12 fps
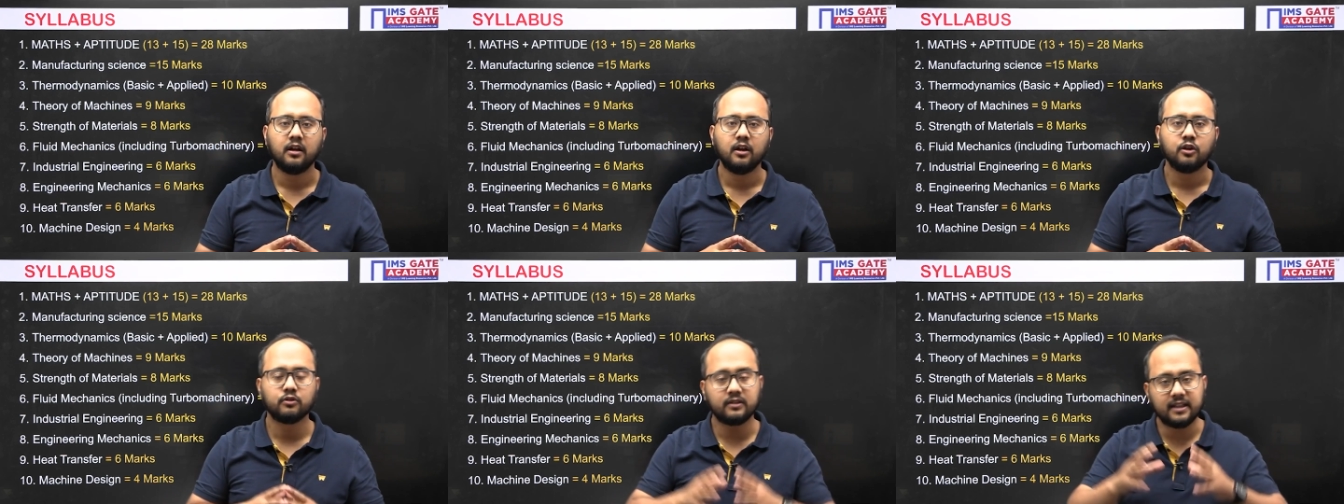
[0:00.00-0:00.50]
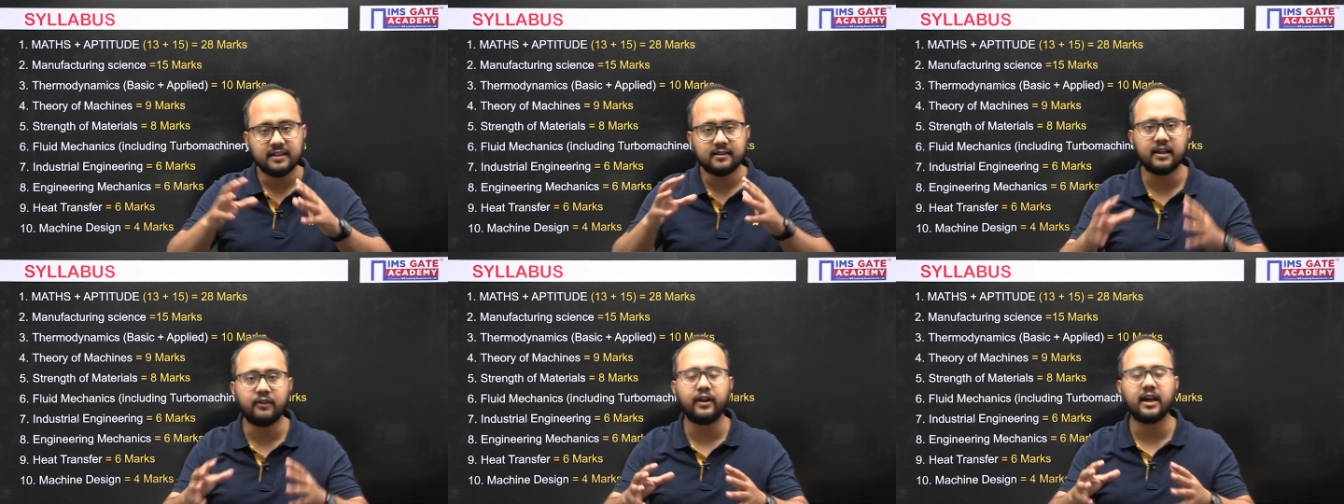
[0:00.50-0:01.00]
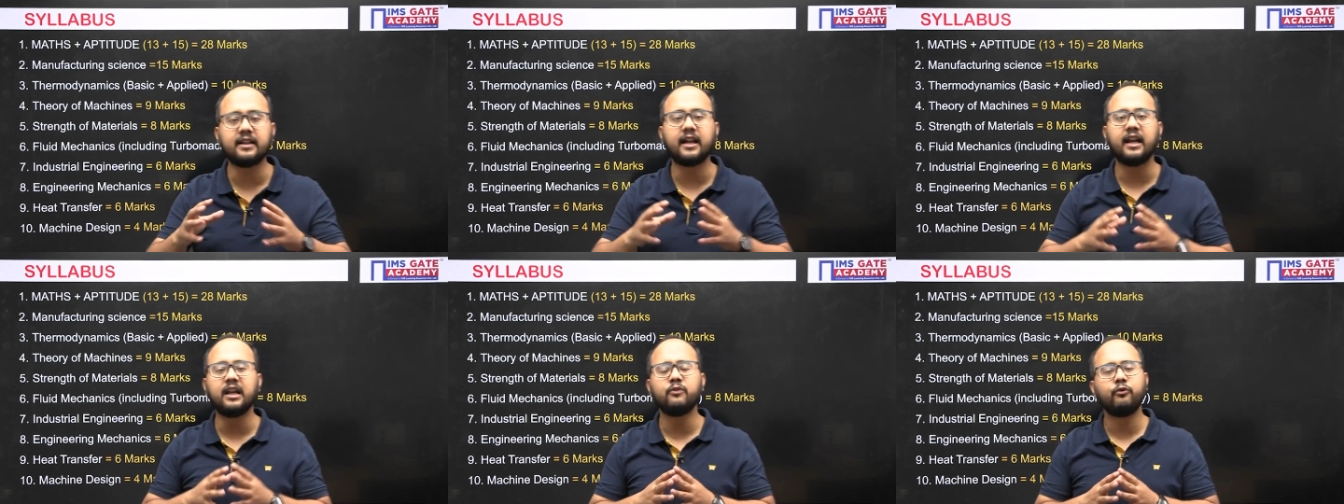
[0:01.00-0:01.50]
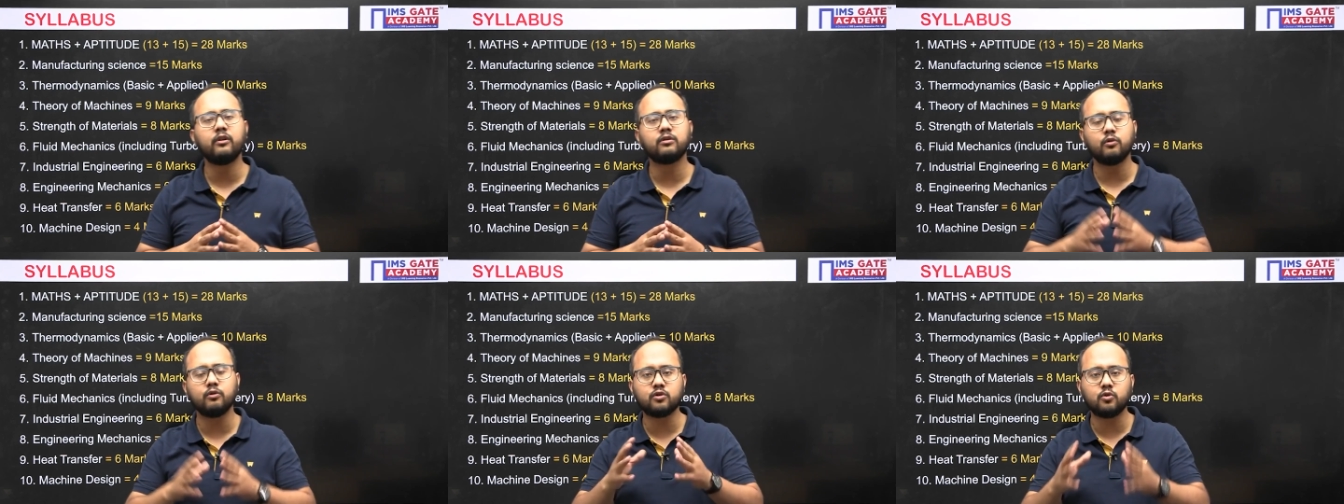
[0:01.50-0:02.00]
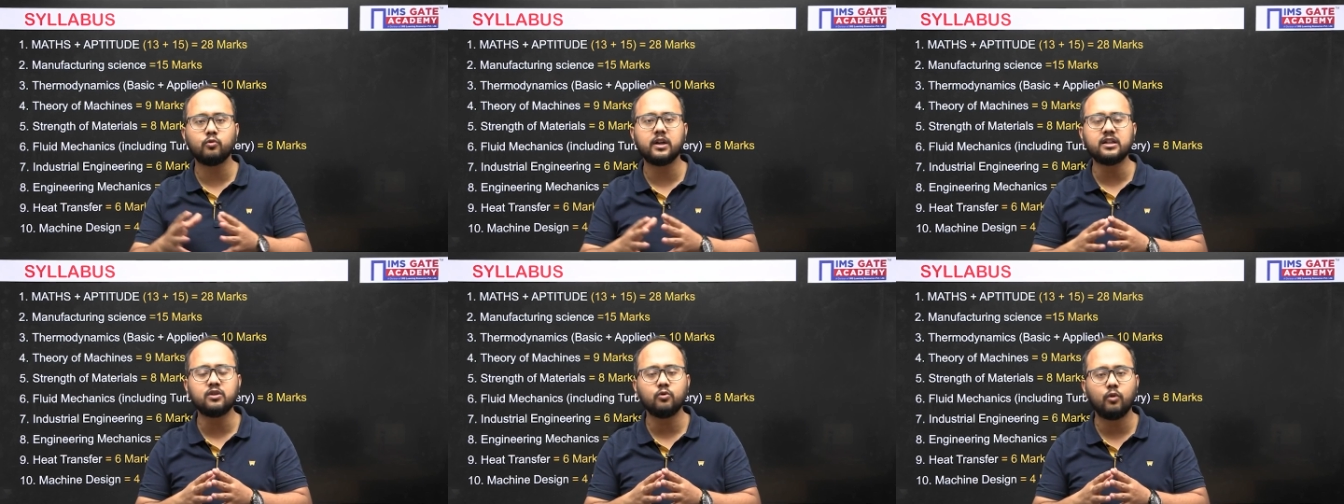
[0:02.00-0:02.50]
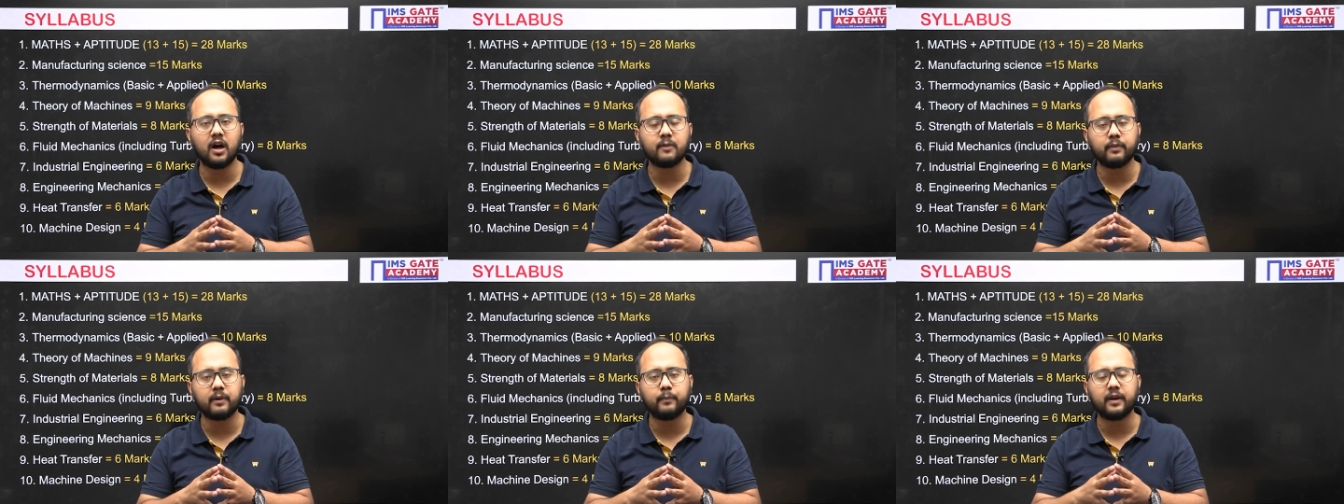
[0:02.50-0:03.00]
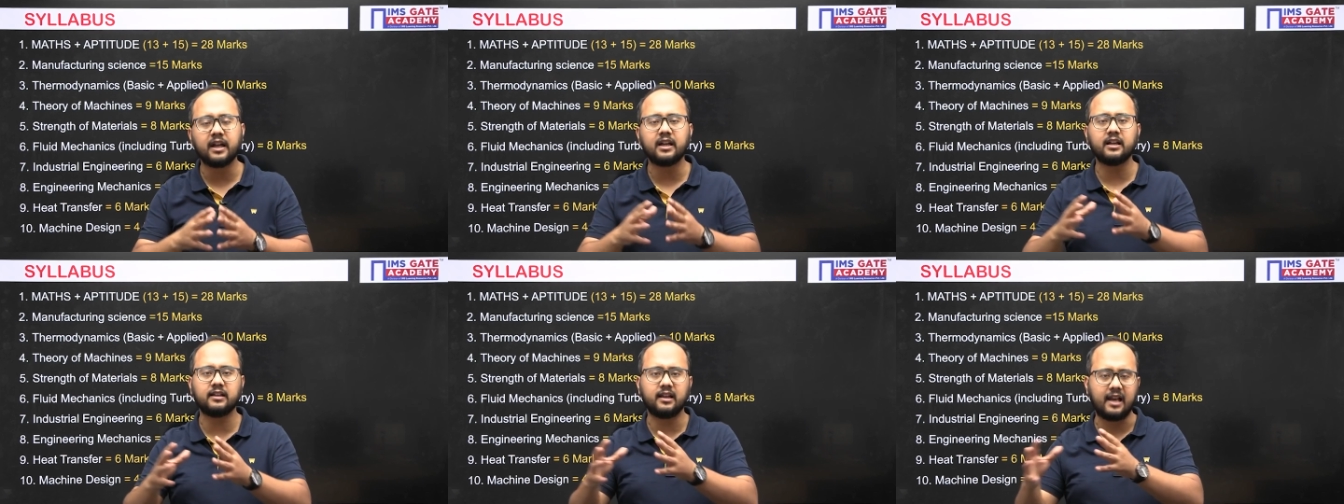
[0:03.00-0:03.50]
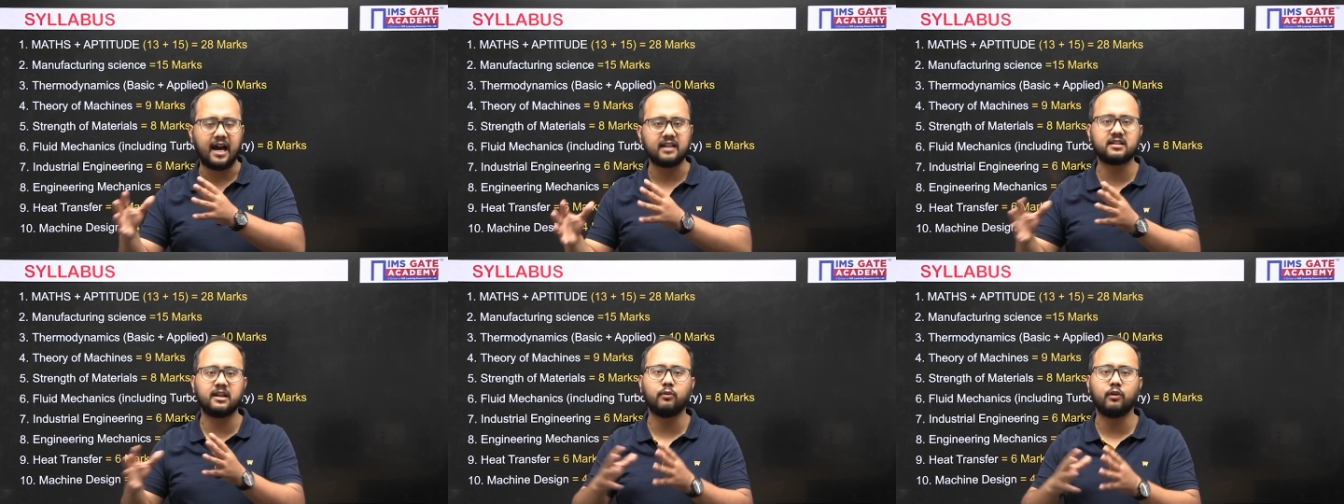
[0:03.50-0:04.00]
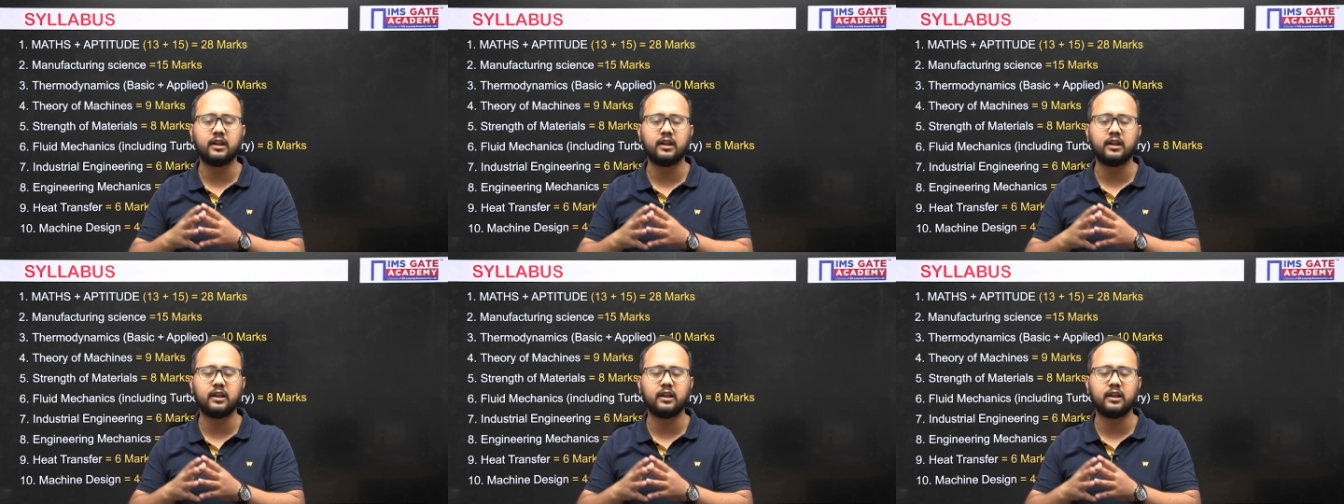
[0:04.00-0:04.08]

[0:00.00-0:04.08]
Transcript: So this thing we are telling for those students who are preparing in the last time only.